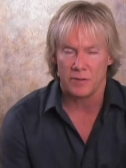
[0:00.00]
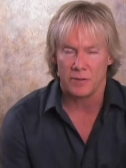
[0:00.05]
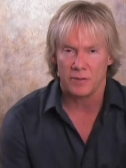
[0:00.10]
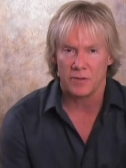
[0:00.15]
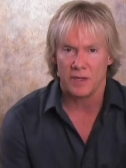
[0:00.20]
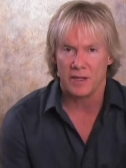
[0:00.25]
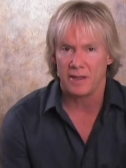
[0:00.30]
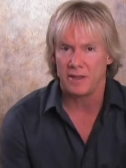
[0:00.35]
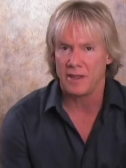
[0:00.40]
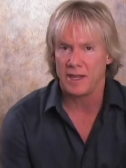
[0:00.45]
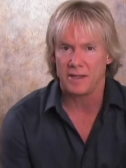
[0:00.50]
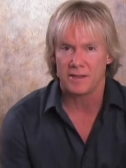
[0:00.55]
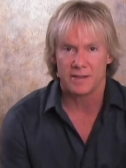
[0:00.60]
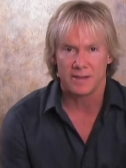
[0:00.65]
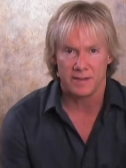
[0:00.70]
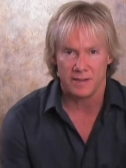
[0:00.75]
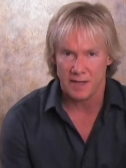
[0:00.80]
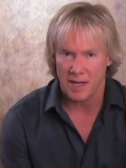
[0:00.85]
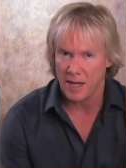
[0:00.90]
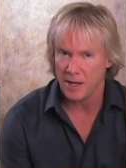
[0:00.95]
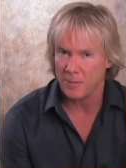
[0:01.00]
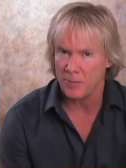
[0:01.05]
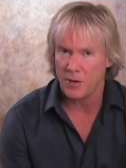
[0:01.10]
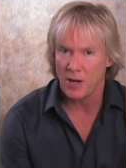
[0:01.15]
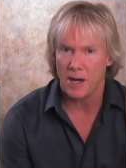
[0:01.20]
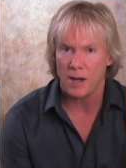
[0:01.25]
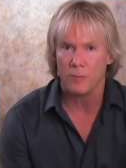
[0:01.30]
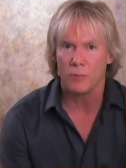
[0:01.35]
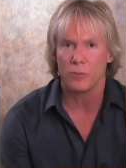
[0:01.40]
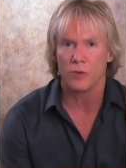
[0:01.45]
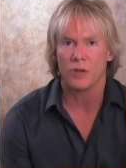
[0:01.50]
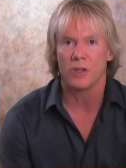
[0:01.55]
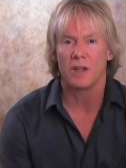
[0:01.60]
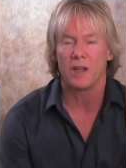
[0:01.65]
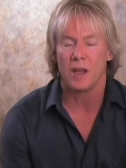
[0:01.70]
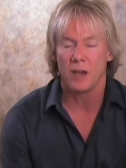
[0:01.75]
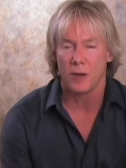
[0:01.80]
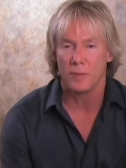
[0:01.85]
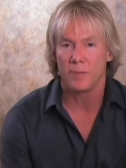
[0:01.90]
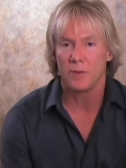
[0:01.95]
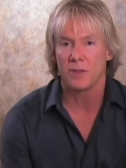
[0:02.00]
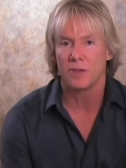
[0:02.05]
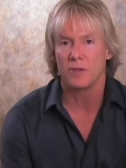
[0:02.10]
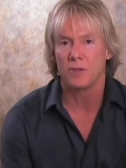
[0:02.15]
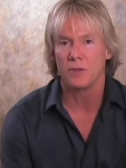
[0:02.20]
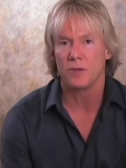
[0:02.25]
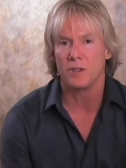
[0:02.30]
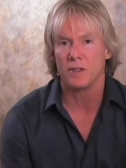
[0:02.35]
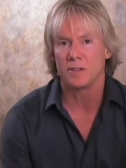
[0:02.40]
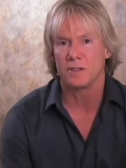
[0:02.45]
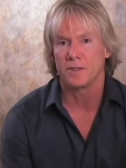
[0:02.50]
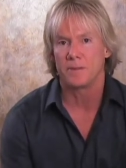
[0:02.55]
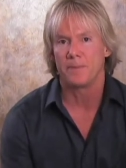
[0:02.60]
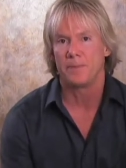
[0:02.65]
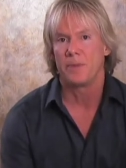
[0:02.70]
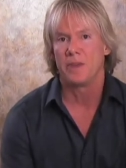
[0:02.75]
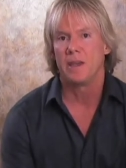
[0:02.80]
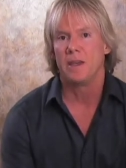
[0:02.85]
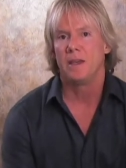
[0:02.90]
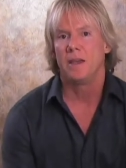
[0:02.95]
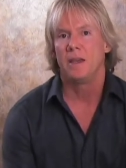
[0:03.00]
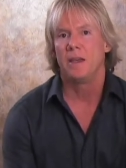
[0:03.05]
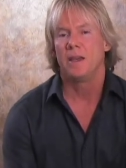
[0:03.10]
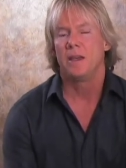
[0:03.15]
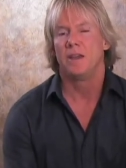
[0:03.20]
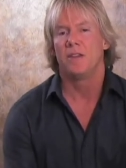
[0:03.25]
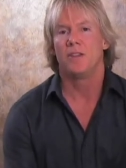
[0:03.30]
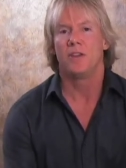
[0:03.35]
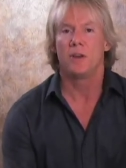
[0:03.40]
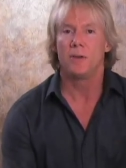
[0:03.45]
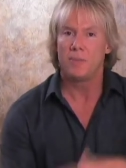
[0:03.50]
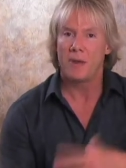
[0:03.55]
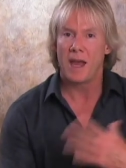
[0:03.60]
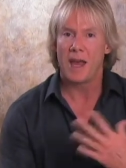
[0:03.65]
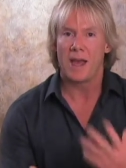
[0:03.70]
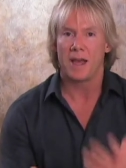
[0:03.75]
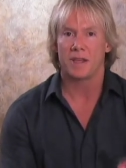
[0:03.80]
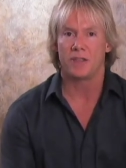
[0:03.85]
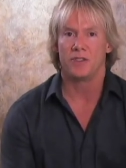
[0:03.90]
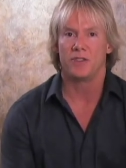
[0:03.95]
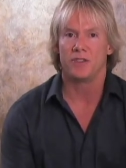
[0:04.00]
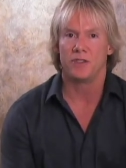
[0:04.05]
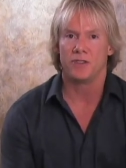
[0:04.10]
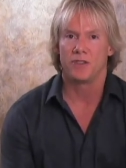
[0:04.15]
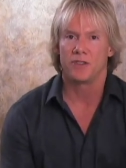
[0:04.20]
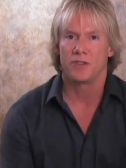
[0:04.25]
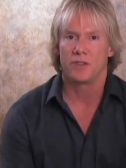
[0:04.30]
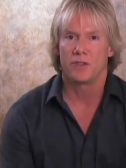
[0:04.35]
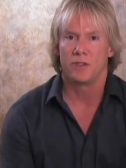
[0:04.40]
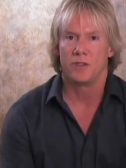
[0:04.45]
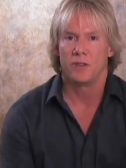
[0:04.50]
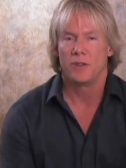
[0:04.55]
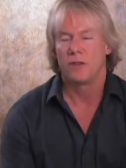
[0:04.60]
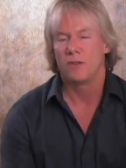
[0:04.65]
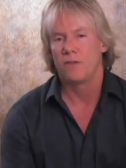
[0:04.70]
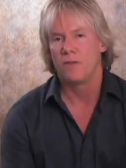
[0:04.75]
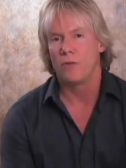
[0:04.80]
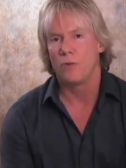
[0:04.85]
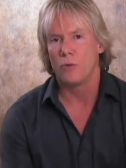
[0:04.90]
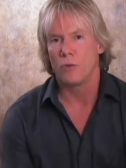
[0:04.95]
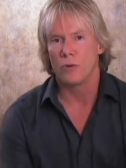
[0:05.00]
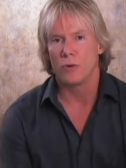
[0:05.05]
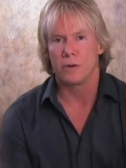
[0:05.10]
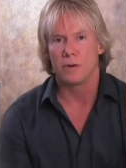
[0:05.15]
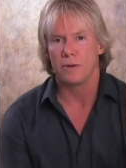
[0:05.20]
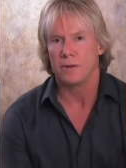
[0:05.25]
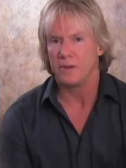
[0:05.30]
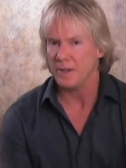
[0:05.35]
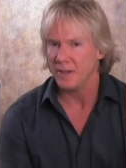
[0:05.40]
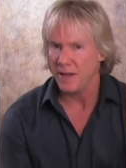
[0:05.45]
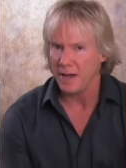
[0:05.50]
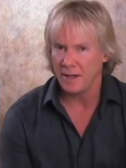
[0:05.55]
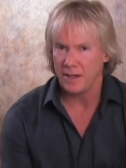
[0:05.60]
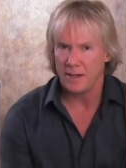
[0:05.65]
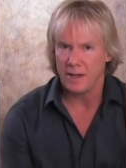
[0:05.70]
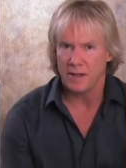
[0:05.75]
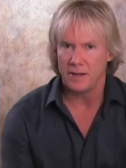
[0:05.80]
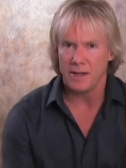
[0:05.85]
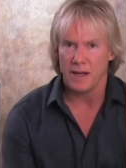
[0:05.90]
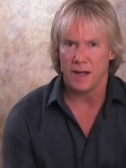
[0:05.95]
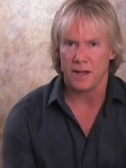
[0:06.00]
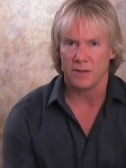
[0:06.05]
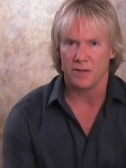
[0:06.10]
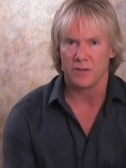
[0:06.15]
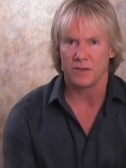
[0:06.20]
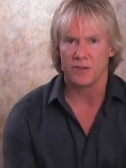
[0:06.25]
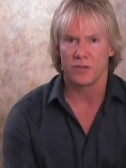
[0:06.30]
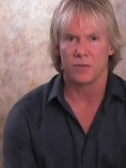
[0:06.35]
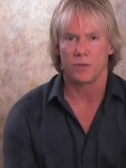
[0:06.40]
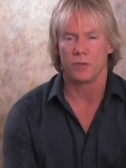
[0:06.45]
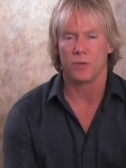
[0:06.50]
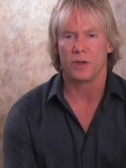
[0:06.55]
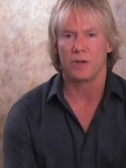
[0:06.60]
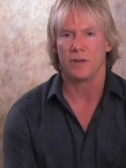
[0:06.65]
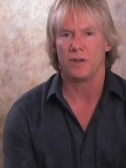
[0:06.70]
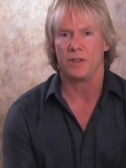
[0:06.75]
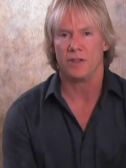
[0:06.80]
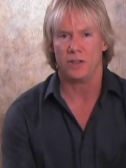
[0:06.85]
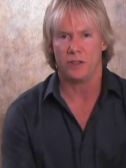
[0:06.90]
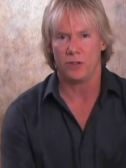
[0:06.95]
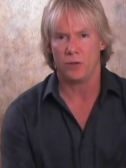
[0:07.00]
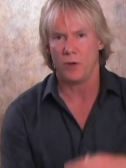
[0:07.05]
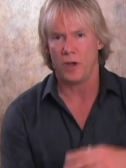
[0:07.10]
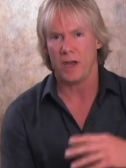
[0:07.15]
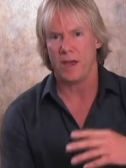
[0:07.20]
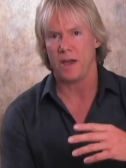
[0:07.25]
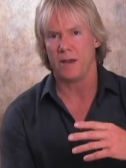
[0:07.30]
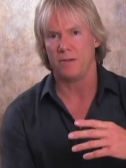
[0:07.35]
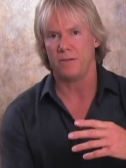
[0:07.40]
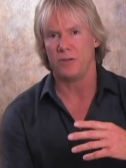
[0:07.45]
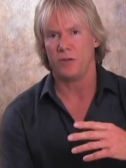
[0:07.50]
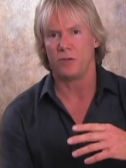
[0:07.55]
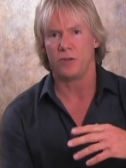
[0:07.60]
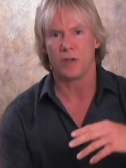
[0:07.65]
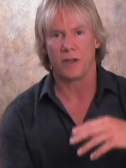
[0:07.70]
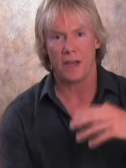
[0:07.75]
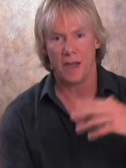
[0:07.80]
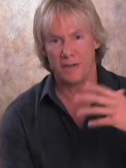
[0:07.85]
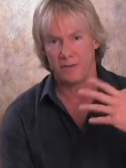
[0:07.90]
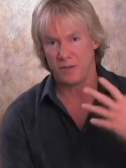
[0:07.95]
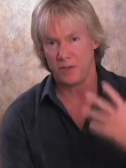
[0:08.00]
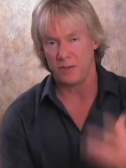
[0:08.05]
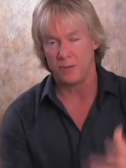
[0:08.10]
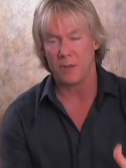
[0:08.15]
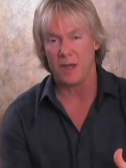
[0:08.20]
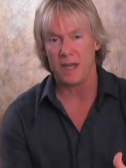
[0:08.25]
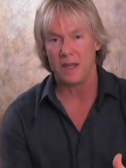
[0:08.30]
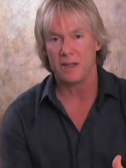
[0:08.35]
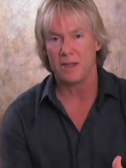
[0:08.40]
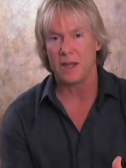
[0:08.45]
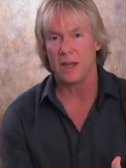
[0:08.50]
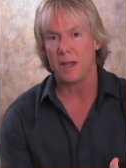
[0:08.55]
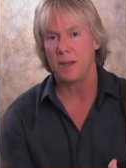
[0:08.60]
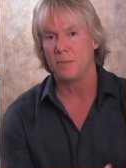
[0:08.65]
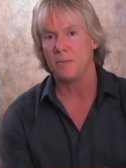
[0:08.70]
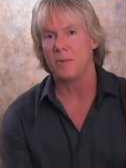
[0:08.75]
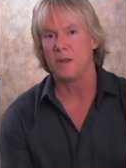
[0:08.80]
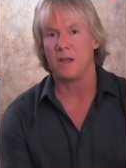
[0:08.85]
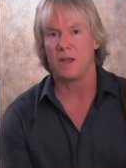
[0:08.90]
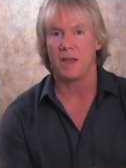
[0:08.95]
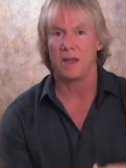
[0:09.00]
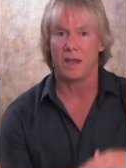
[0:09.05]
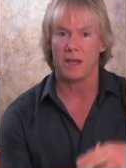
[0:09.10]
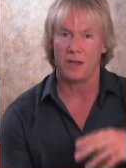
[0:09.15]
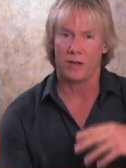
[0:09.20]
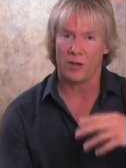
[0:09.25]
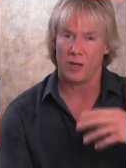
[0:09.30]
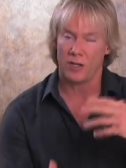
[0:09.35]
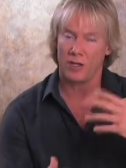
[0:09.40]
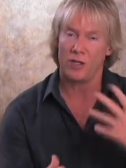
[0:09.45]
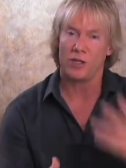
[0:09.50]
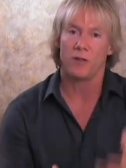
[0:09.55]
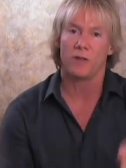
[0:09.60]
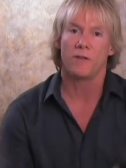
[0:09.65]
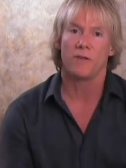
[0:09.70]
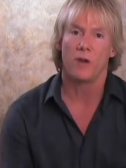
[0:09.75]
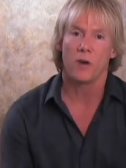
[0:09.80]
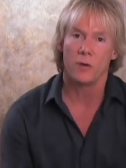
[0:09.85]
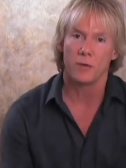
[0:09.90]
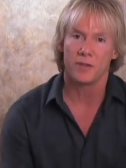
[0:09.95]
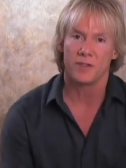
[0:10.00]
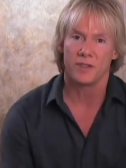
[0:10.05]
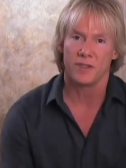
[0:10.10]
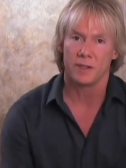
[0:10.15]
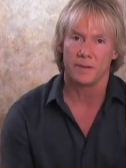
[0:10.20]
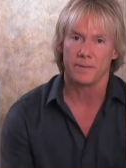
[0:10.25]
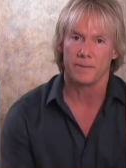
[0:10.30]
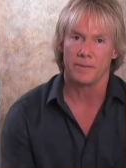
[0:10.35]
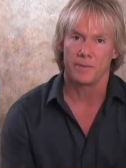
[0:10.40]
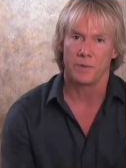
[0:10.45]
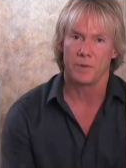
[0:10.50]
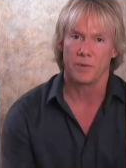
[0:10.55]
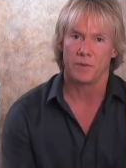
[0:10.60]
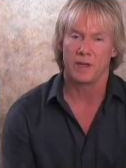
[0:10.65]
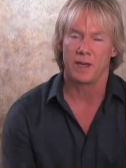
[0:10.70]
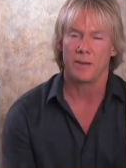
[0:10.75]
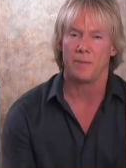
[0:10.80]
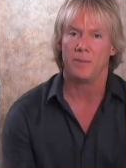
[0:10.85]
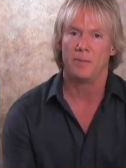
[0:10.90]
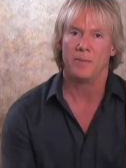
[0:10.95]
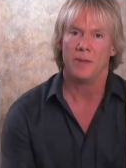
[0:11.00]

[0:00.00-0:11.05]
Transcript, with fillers: Okay, that's not a problem. We're going to help you through this their packages for $99 where you have you can have a domain name and a year of hosting okay